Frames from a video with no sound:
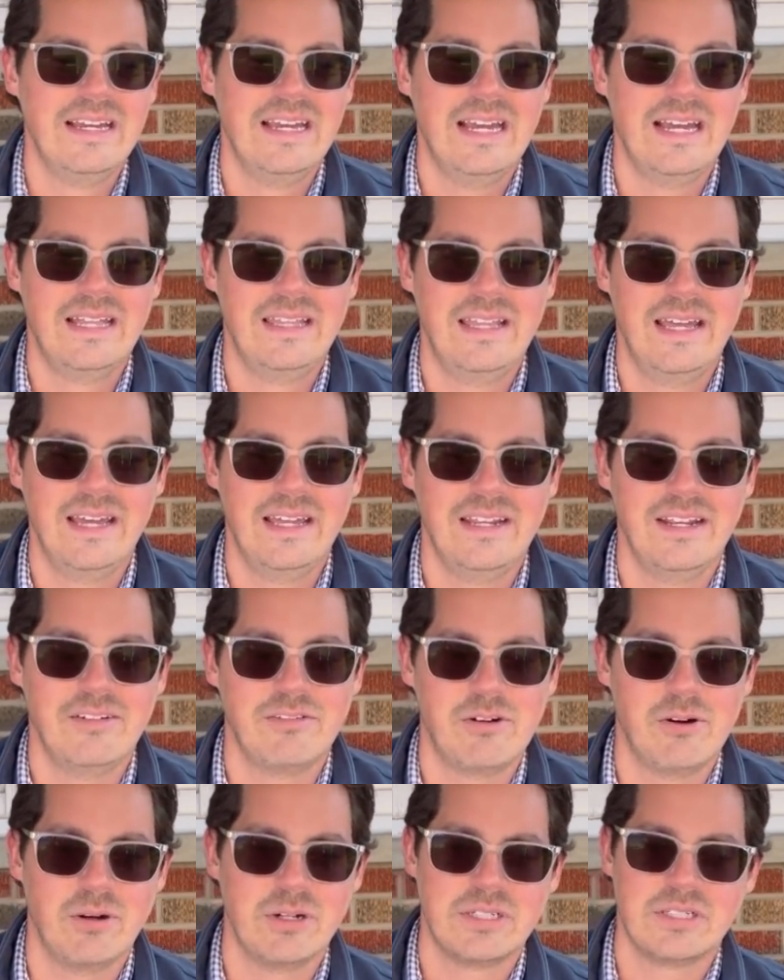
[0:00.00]
And then, of
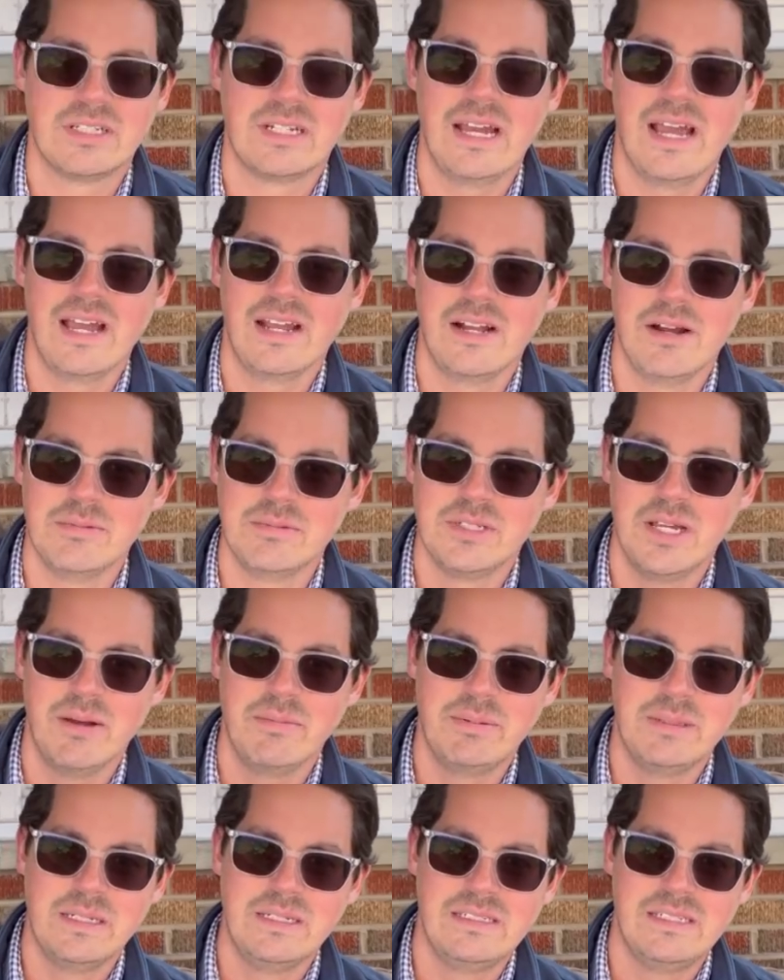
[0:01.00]
course, the guy comes
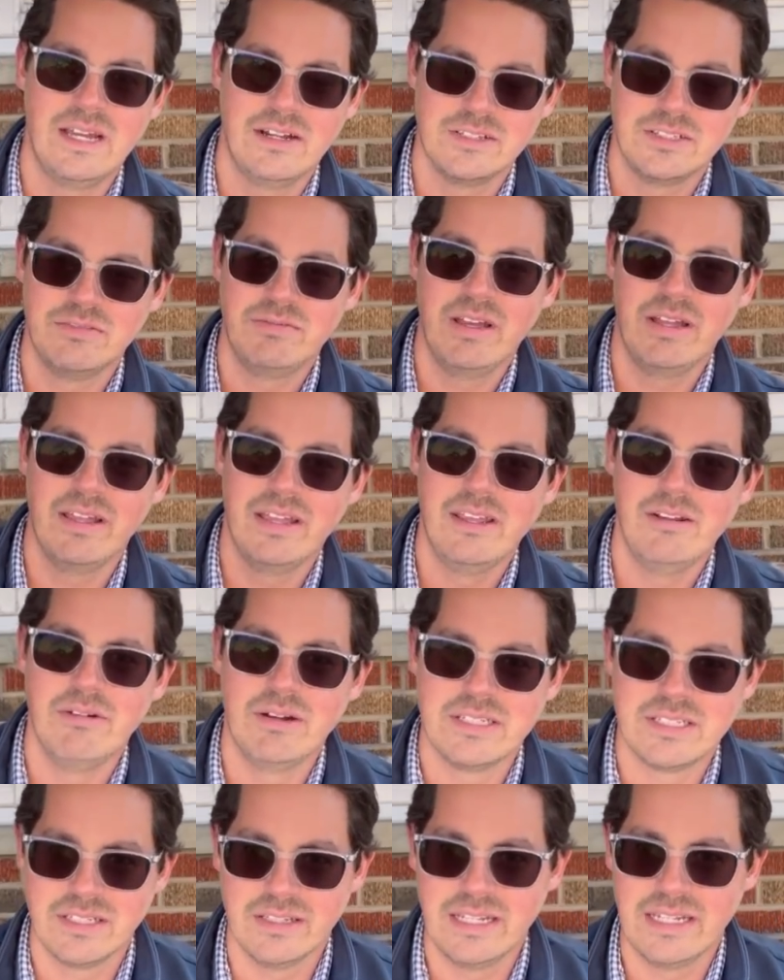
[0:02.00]
up and tells the valet he
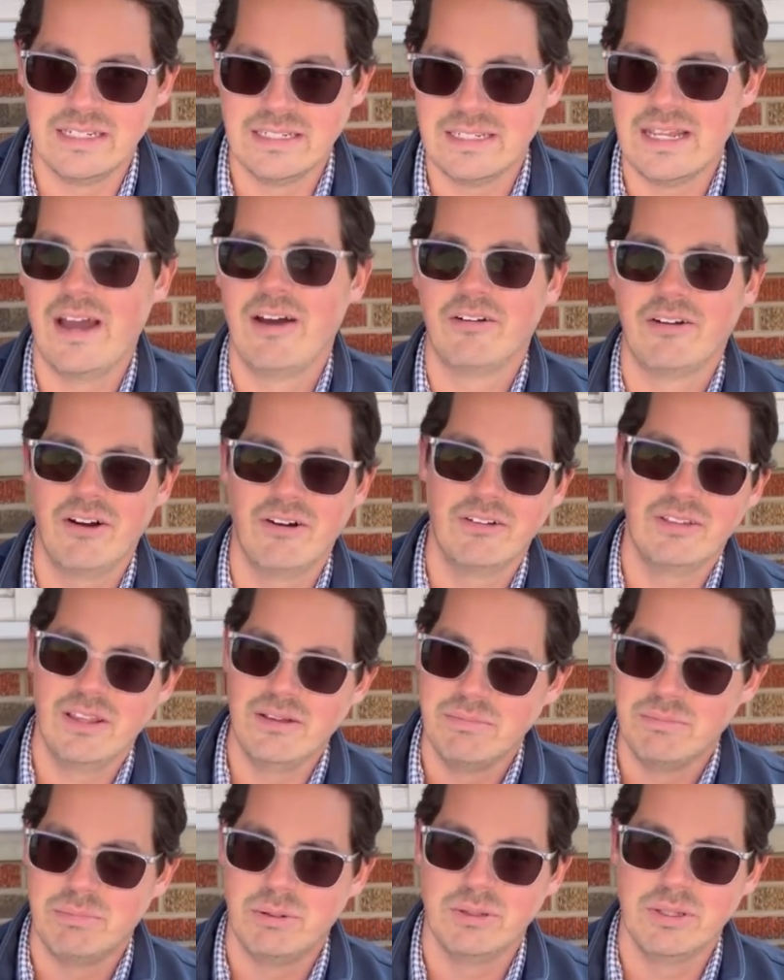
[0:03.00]
wants the Lincoln Town Car, and they
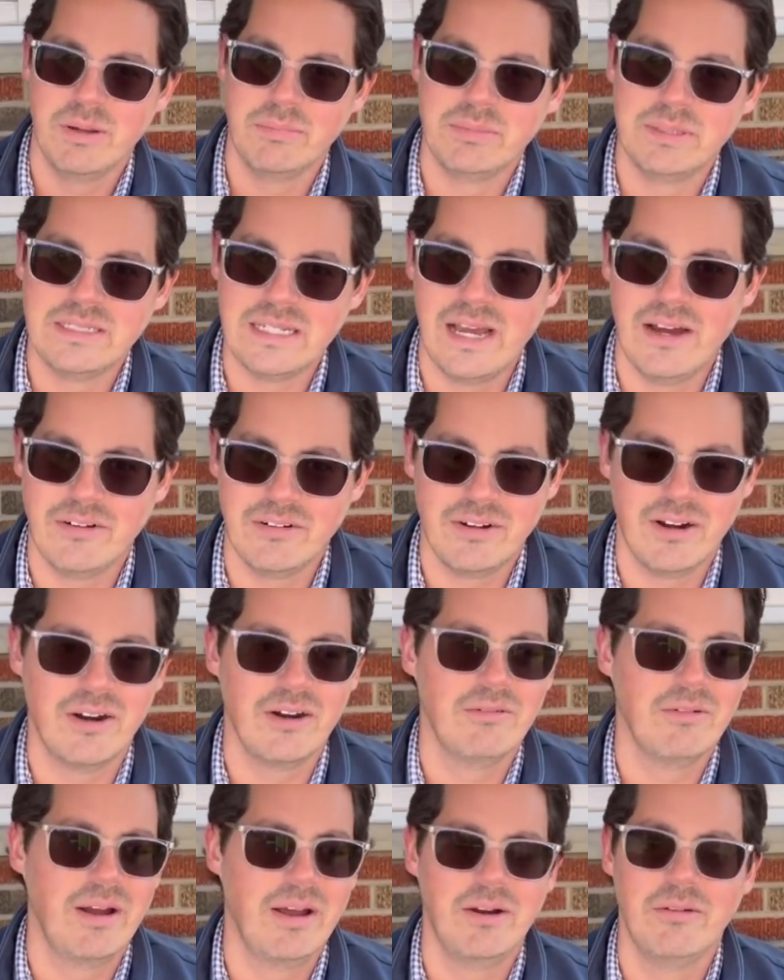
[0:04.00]
pull up the Town Car
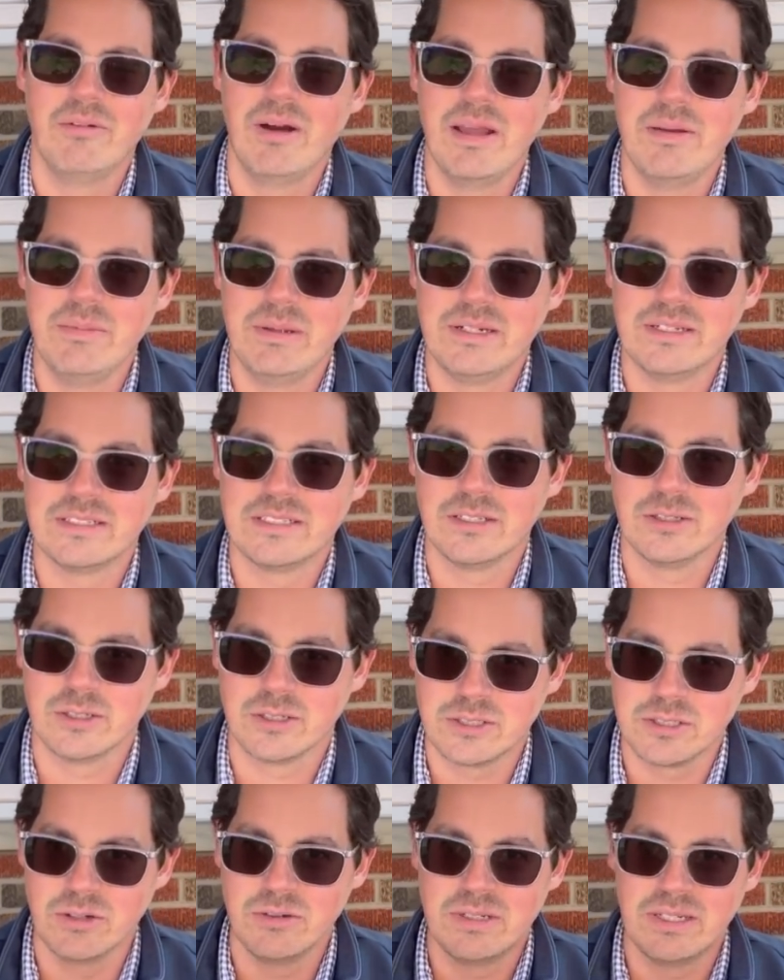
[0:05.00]
right away because it
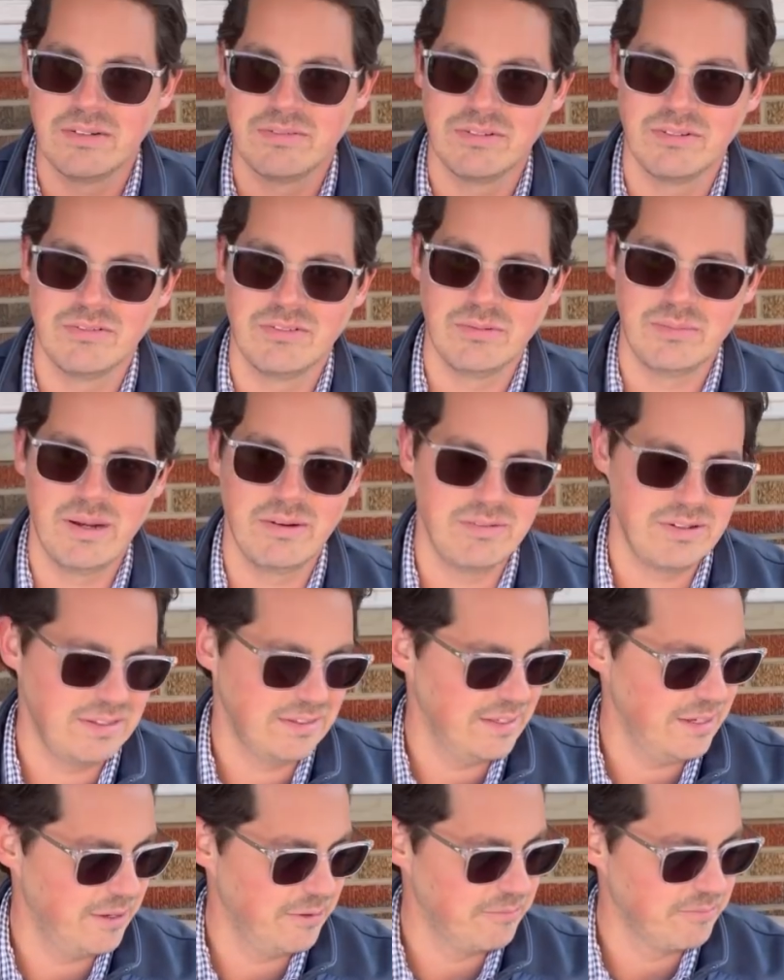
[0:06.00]
looks so different from
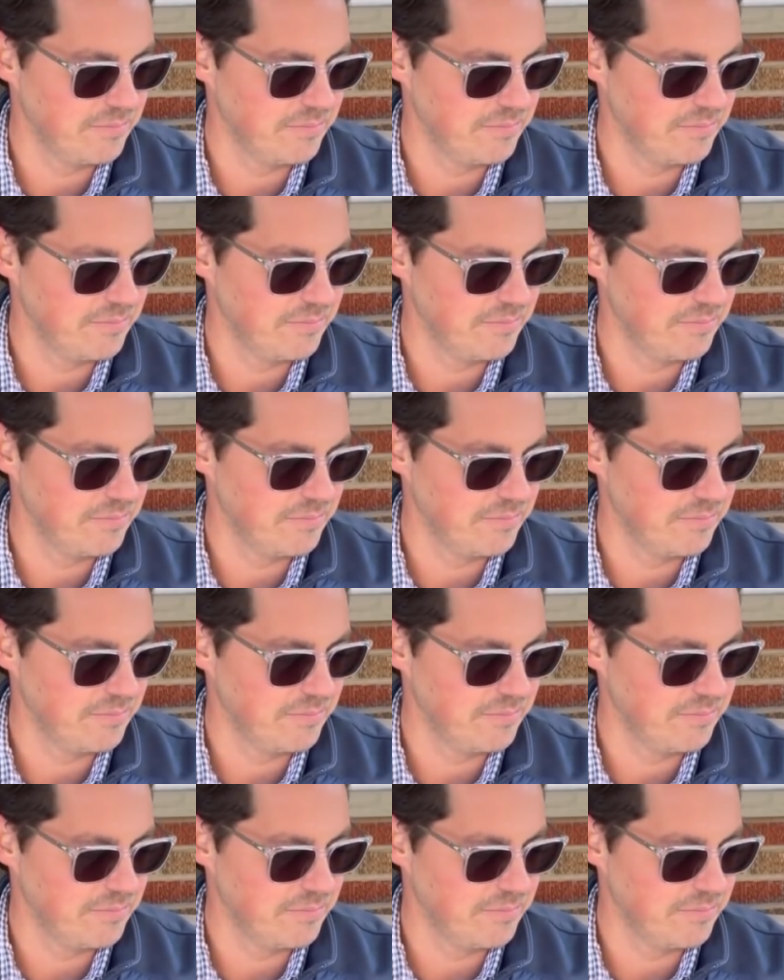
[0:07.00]
everything.